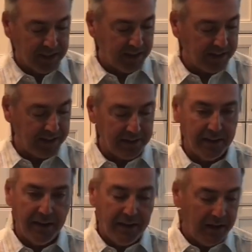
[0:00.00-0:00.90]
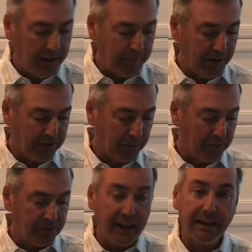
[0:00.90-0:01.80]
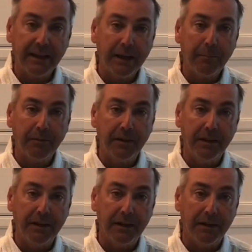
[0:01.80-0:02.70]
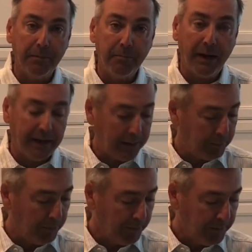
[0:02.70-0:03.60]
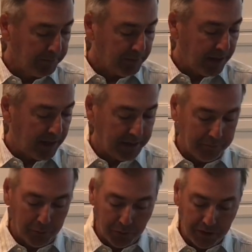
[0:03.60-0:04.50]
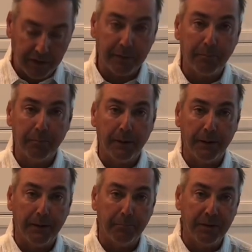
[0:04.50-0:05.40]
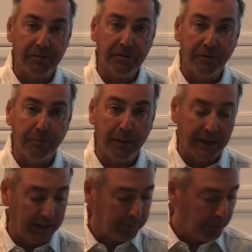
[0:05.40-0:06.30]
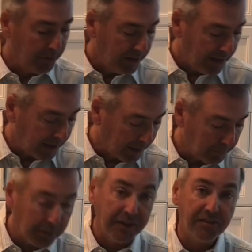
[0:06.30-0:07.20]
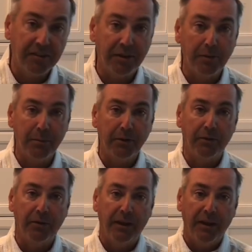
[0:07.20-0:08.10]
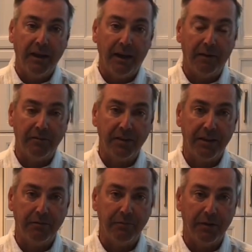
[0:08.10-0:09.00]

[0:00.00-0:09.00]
And then as I'm stacking up the pineapple, I will cut up bits of pineapple and then place it in the middle to give